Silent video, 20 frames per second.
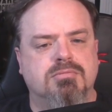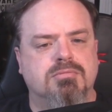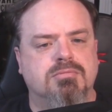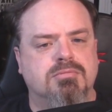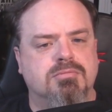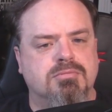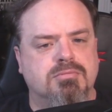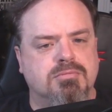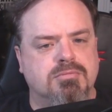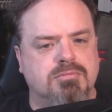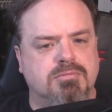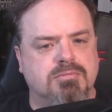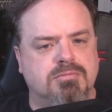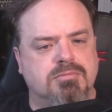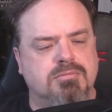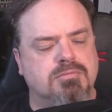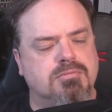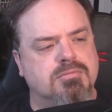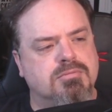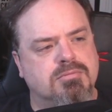
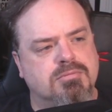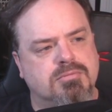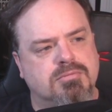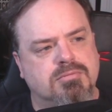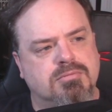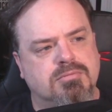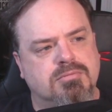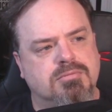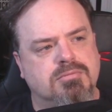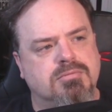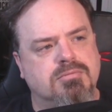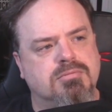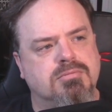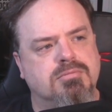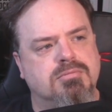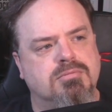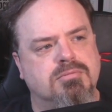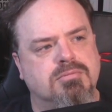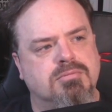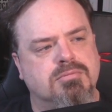
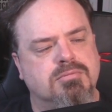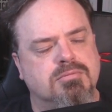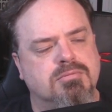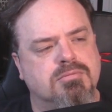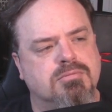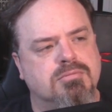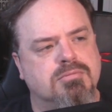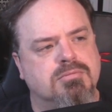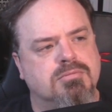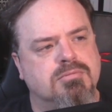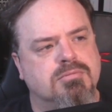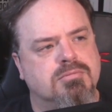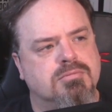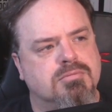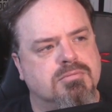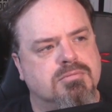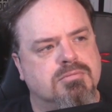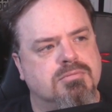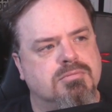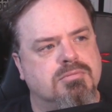
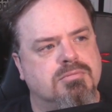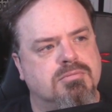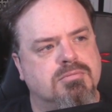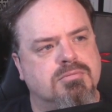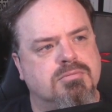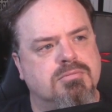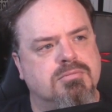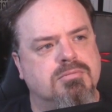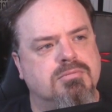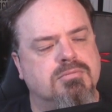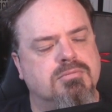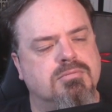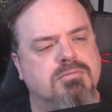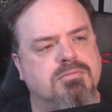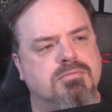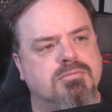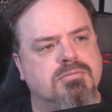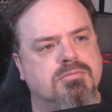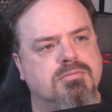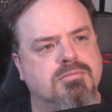
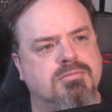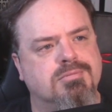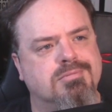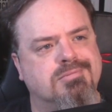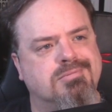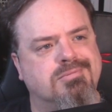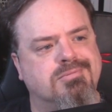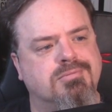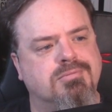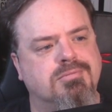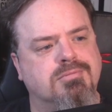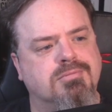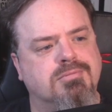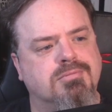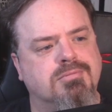(silent)